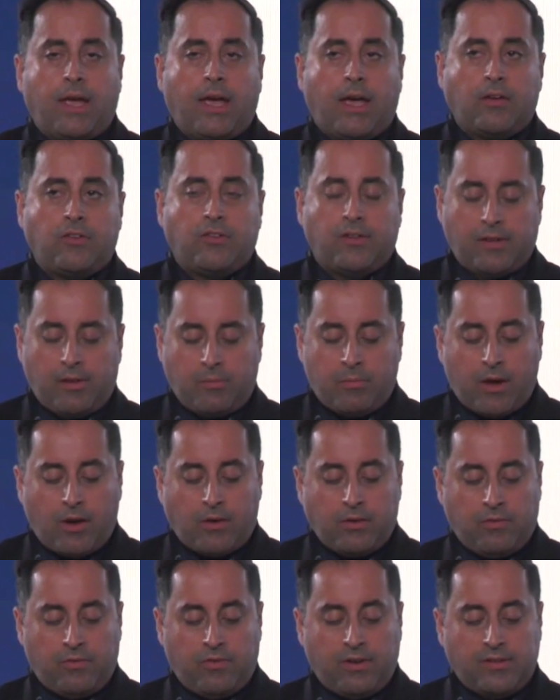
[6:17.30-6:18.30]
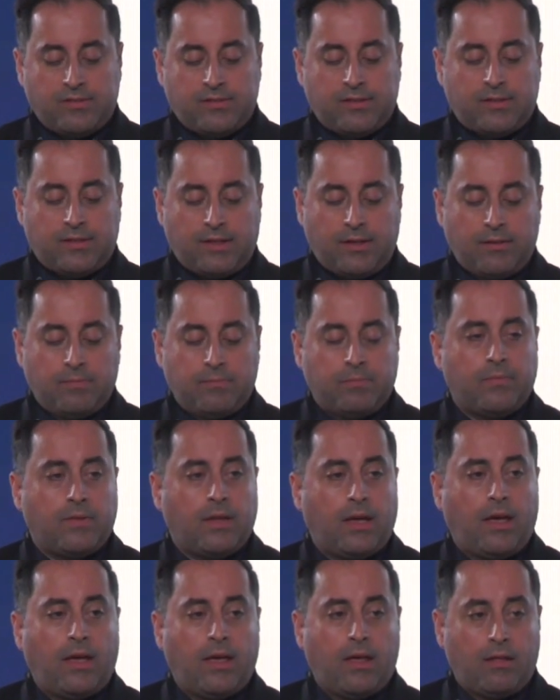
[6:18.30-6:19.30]
action and biodiversity,
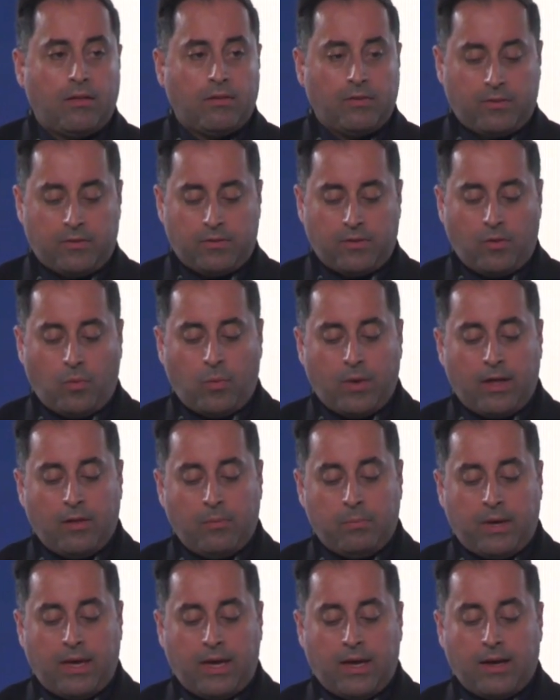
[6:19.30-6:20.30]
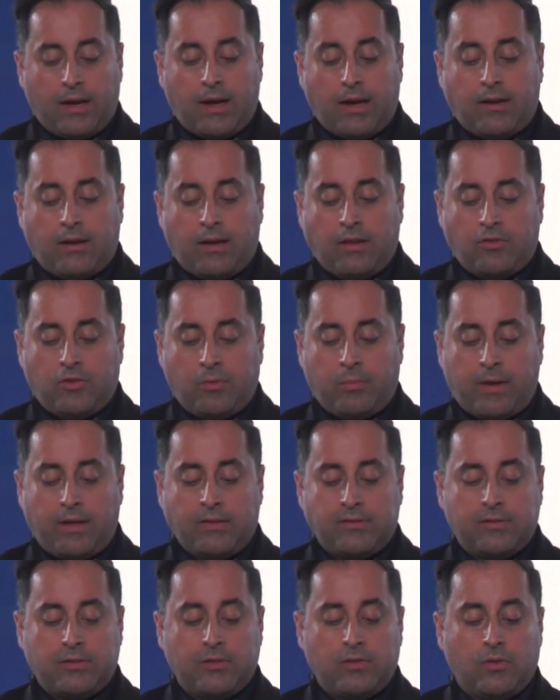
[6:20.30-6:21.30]
health, well-being, and
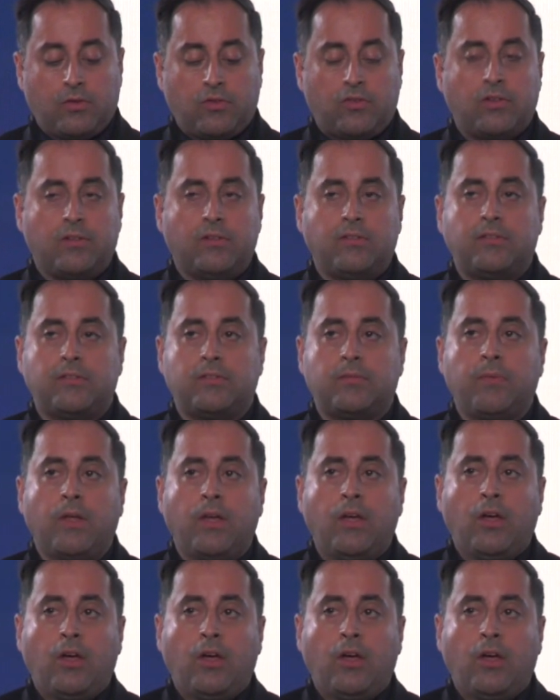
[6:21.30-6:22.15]
nature-based solutions,